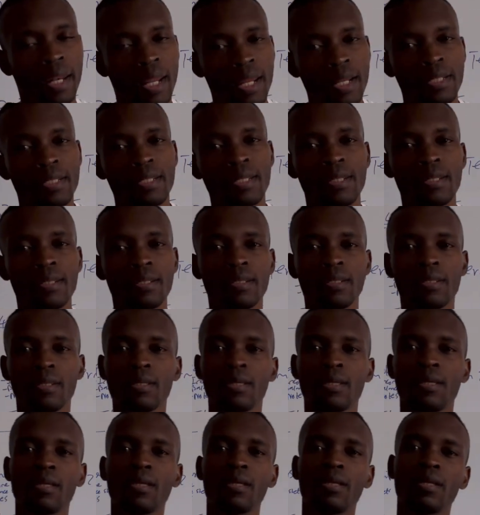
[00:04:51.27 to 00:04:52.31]
writing
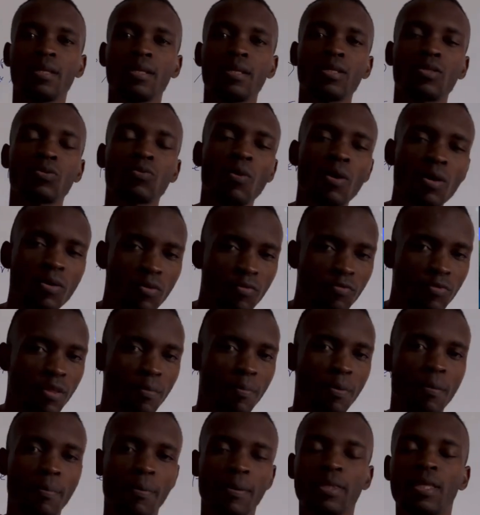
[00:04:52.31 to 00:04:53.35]
it's one of the
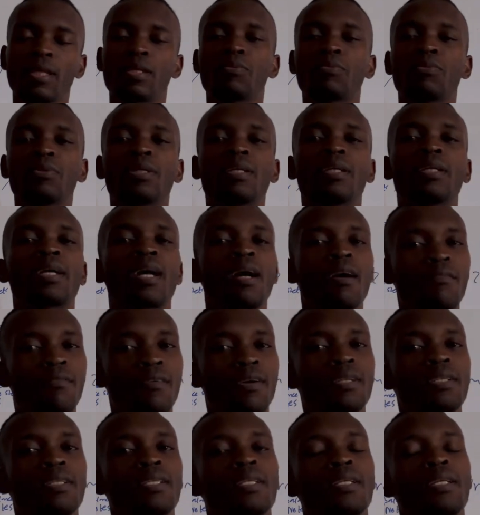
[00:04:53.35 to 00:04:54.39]
paper that we
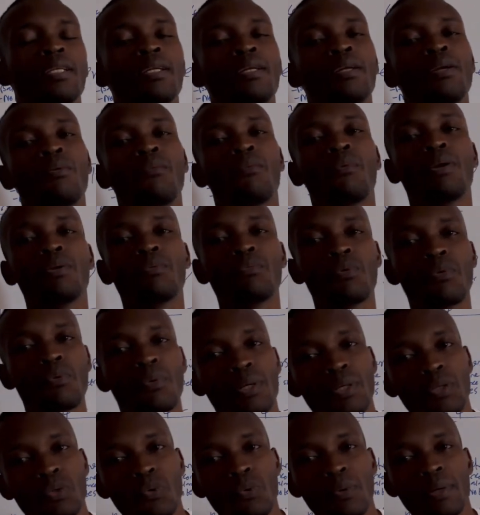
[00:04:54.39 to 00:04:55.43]
covered when we
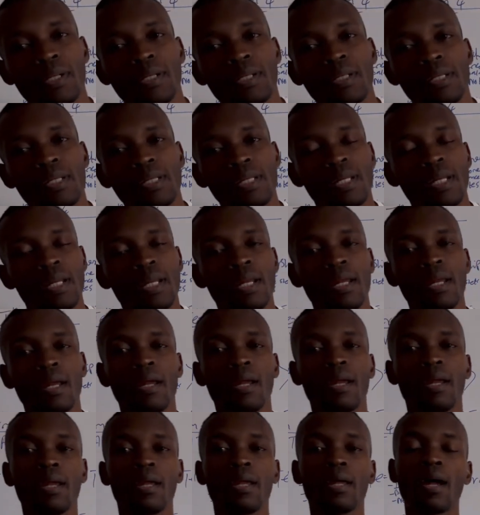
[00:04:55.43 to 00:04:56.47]
were doing
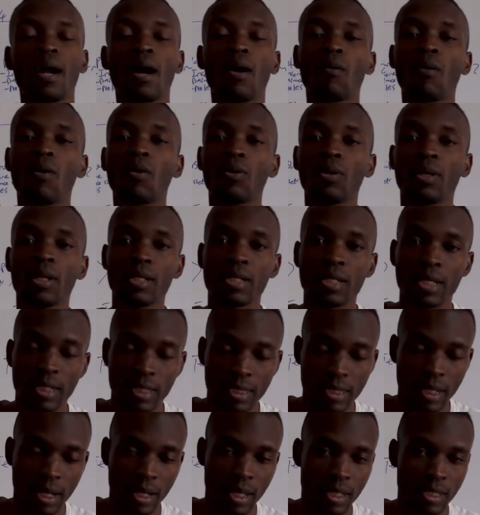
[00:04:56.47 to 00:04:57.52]
uh, our online
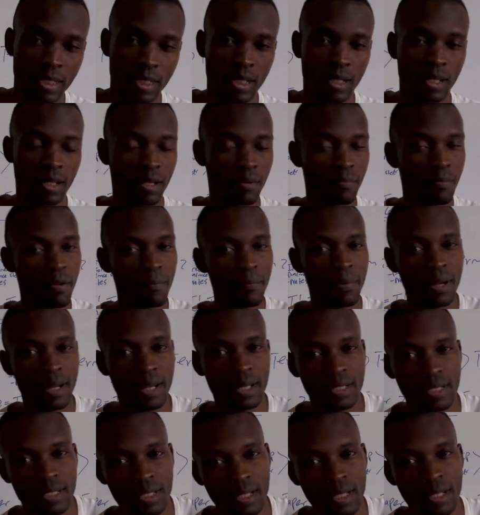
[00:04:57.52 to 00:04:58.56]
extra class. Remember,
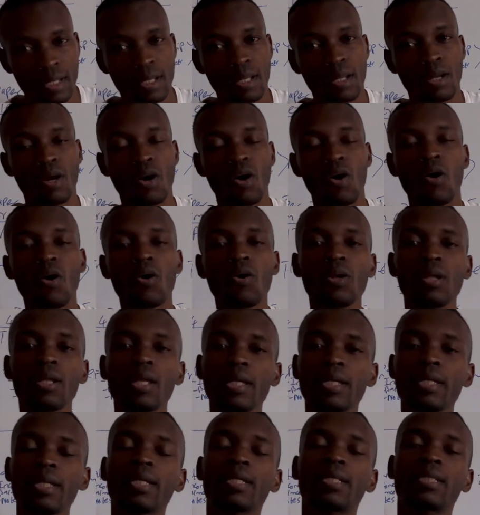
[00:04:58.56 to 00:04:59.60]
guys,
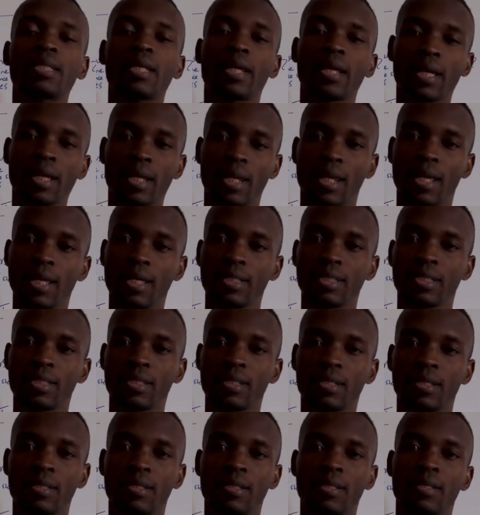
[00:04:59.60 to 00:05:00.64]
online extra class
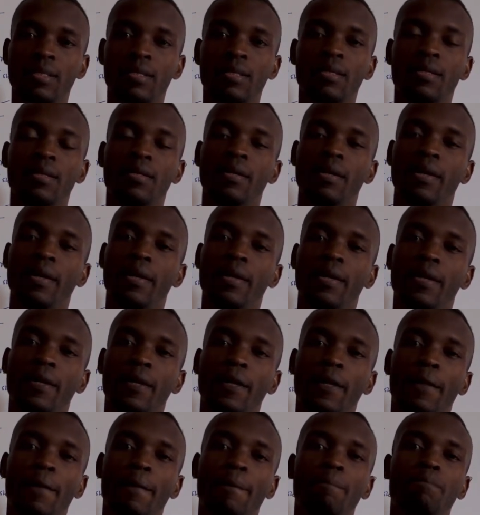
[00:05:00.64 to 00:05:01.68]

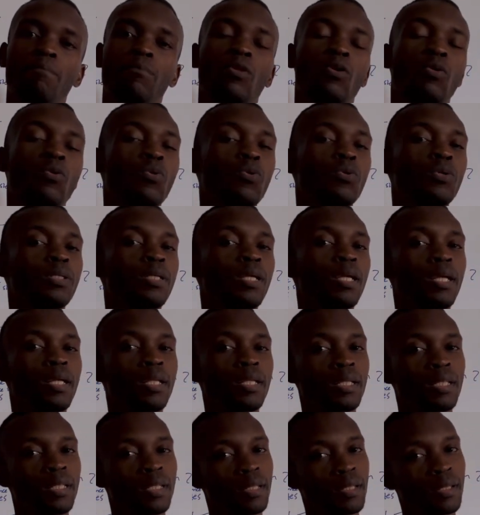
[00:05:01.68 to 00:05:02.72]
um,
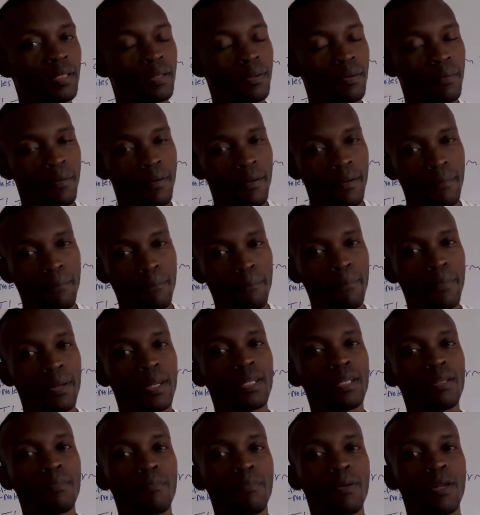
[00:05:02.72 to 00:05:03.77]
contain
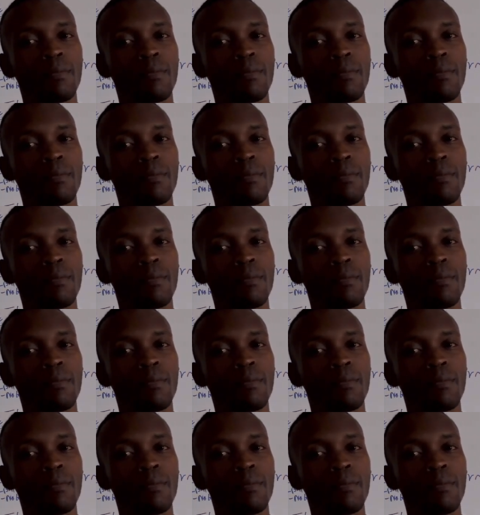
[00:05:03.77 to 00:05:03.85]
many